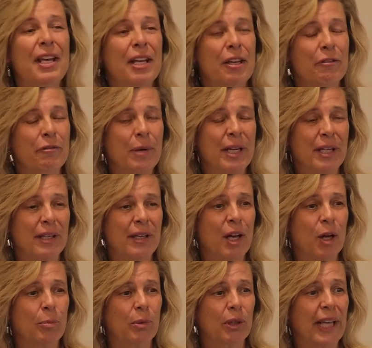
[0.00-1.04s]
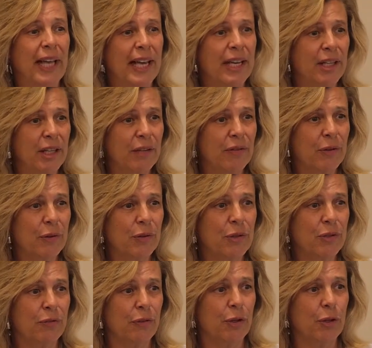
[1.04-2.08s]
If we can help allay any of
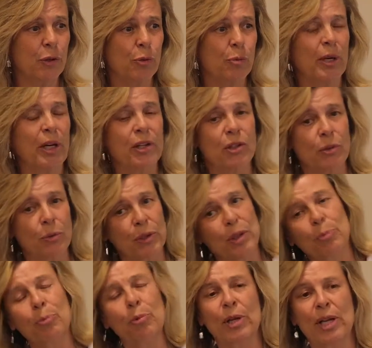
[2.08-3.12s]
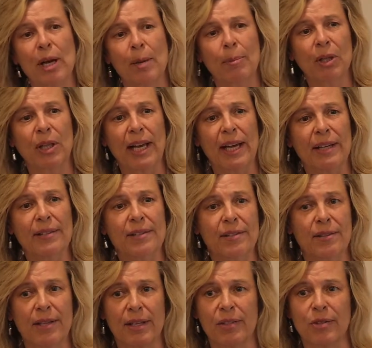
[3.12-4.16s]
those for you by doing the pre-op class,
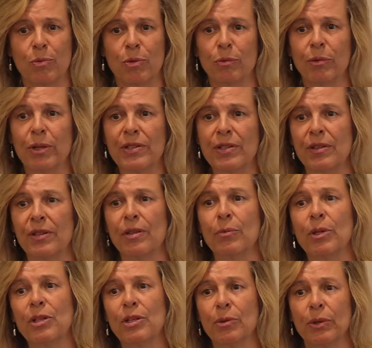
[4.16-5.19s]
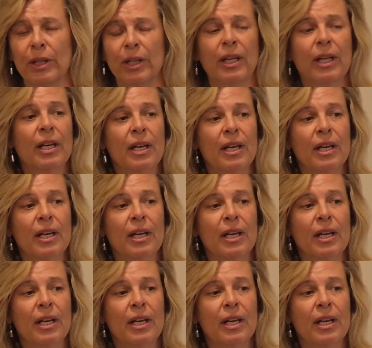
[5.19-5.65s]
that's one reason that we do it.